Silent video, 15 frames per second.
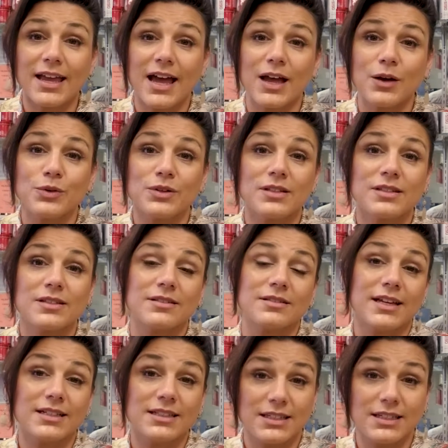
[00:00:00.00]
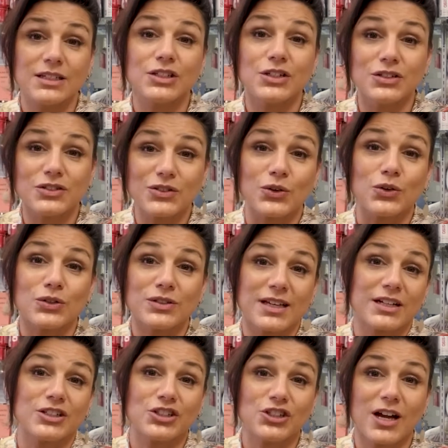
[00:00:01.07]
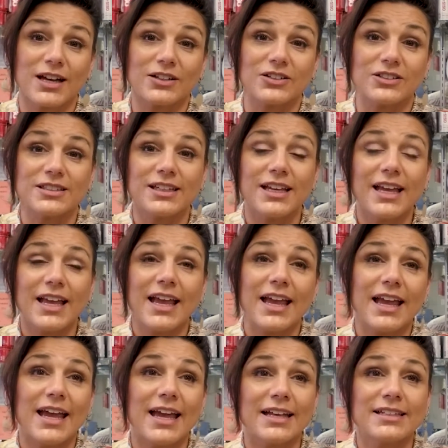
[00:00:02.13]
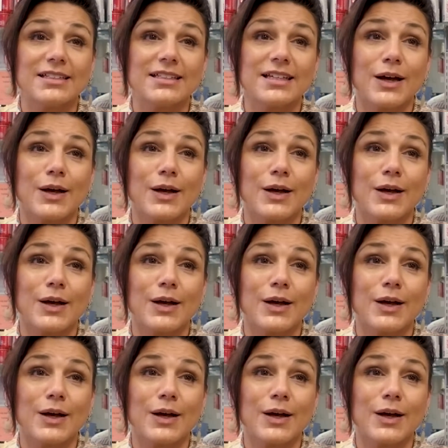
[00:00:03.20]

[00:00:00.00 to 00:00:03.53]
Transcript: I was 19 years old, not a child, and